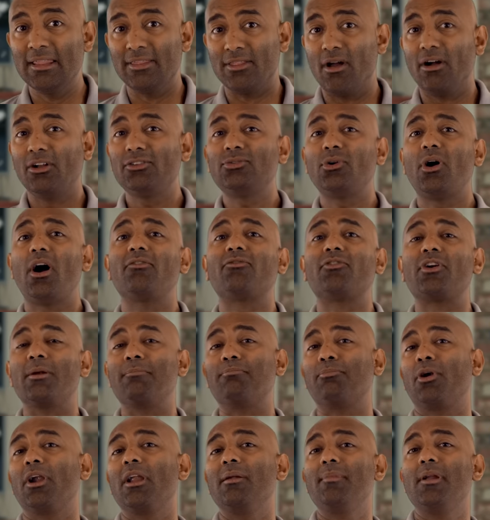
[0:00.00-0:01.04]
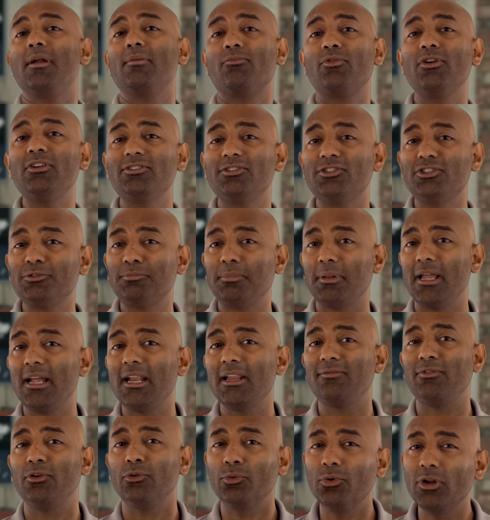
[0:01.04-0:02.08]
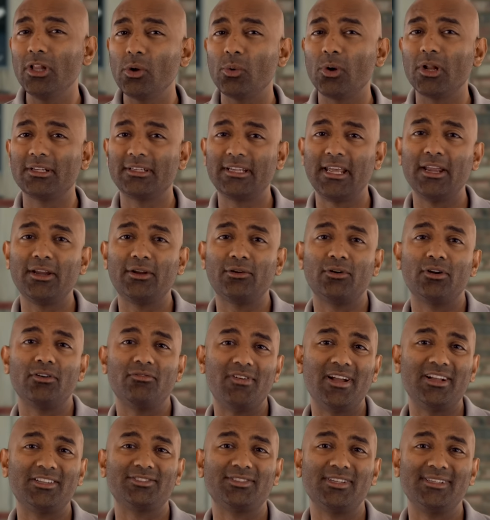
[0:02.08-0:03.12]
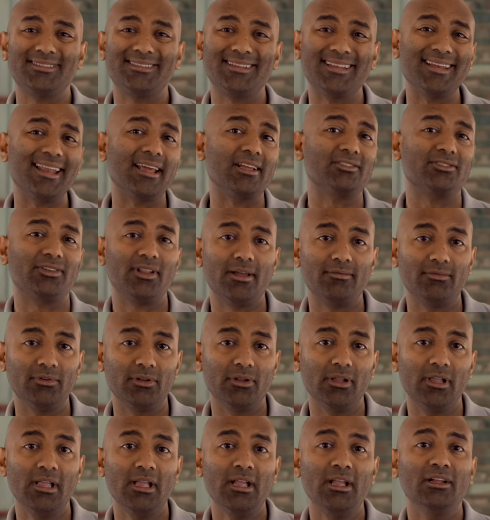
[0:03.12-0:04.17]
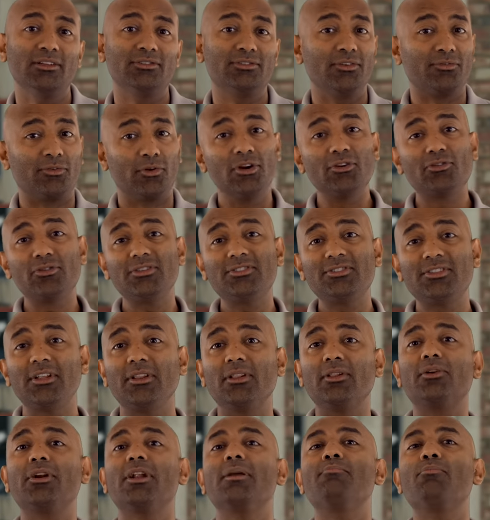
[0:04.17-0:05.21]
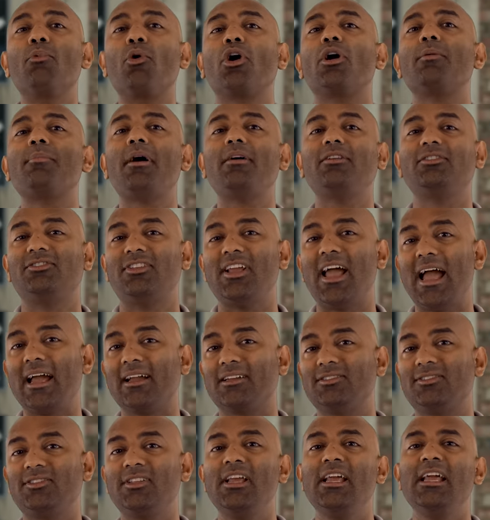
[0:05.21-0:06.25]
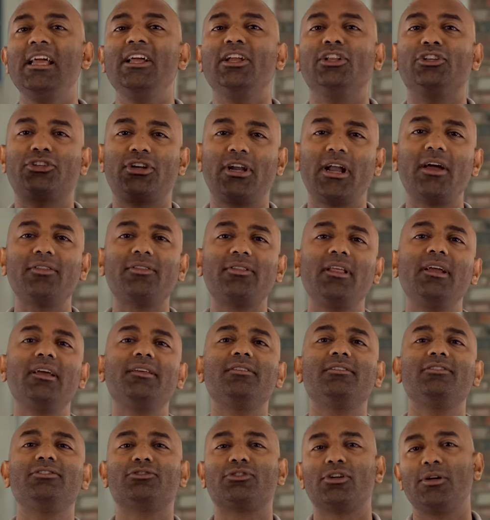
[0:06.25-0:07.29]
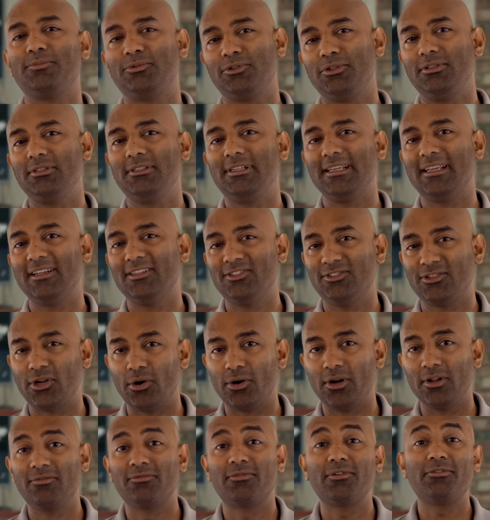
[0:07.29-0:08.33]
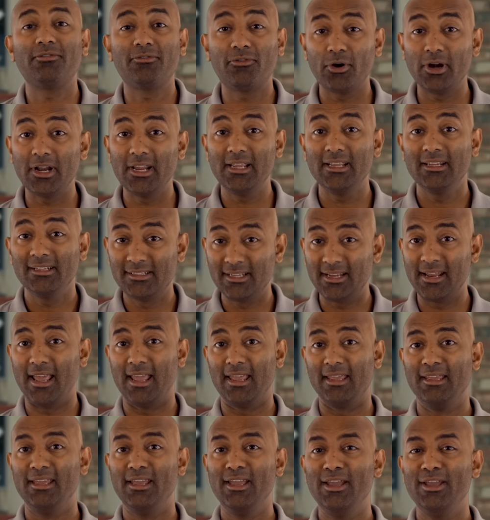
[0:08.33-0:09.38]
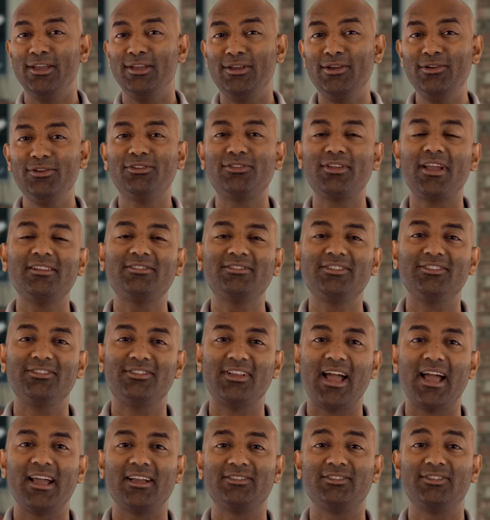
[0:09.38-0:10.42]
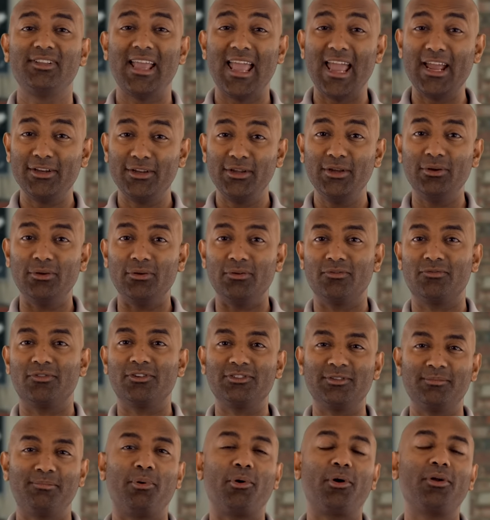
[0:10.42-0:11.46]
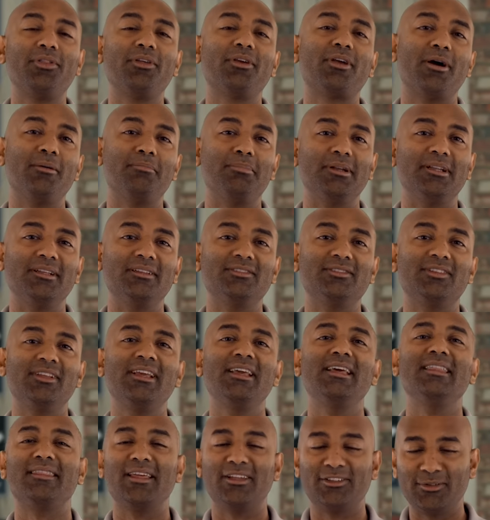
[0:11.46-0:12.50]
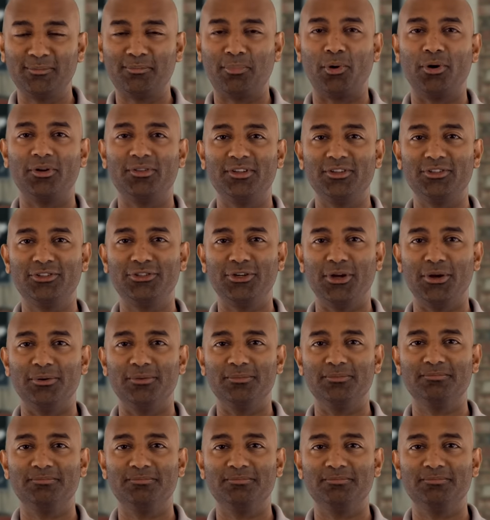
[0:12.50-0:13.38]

They also offer a premium research plan if you really want to take your investing to the next level. So if you're interested in learning more about Zacks, check out the link in the description to get started for free today. Huge thanks to Zacks and you for supporting the companies that support this show.